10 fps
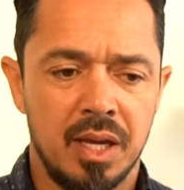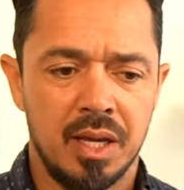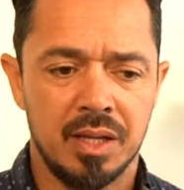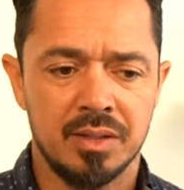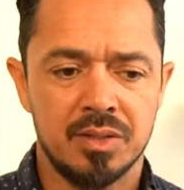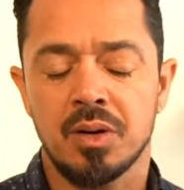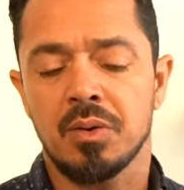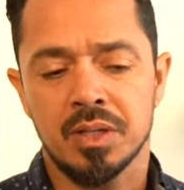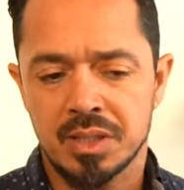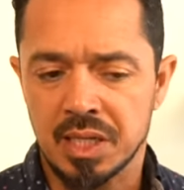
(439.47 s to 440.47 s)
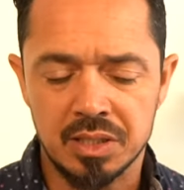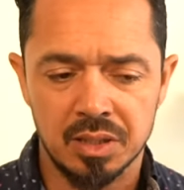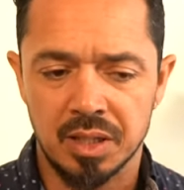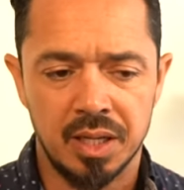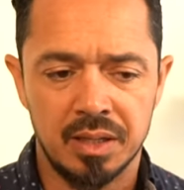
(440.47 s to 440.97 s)
And so
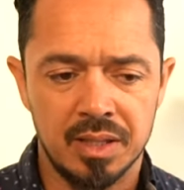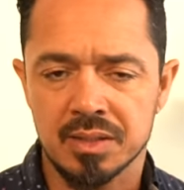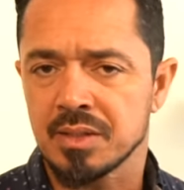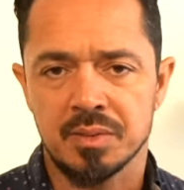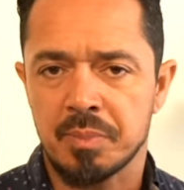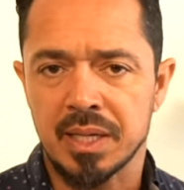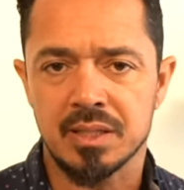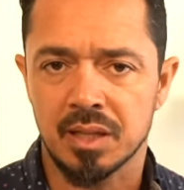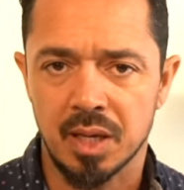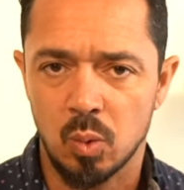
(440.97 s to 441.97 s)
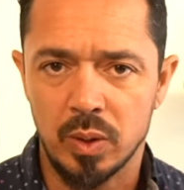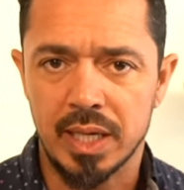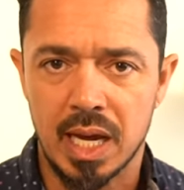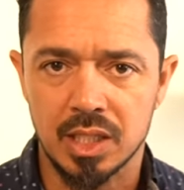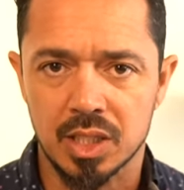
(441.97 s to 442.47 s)
essentially, this is basically a
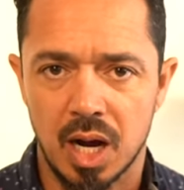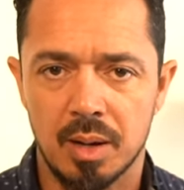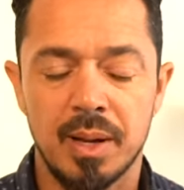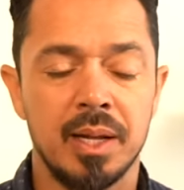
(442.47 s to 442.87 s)
weekend job.